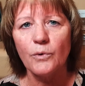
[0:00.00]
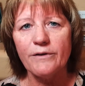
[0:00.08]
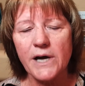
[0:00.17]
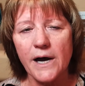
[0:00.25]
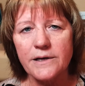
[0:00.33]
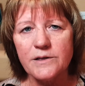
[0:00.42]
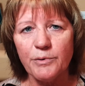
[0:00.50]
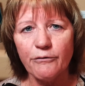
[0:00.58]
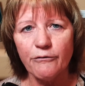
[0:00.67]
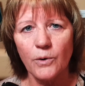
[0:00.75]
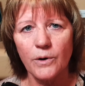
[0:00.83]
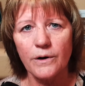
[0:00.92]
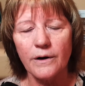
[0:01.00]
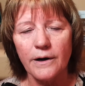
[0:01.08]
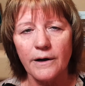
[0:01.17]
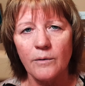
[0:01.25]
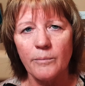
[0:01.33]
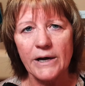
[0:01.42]
We've talked
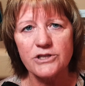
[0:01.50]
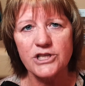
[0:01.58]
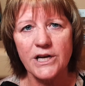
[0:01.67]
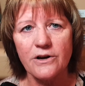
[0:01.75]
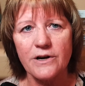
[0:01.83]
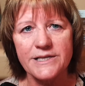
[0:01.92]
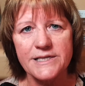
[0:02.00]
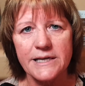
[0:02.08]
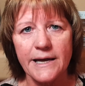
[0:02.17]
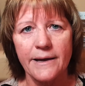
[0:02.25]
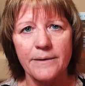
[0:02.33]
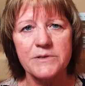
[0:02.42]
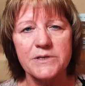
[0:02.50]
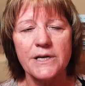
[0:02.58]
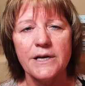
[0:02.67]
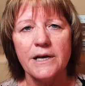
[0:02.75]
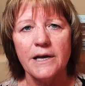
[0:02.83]
before about charity scams,